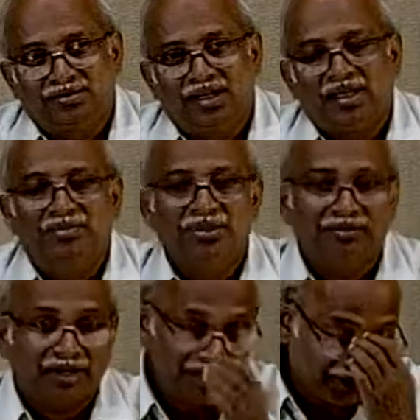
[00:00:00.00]
I believe
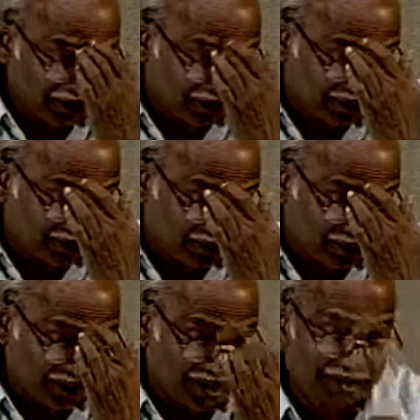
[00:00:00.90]
ITC is
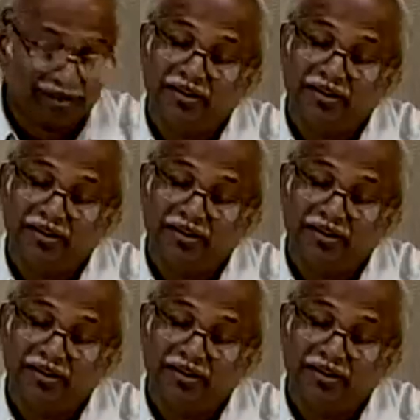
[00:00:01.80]
looking at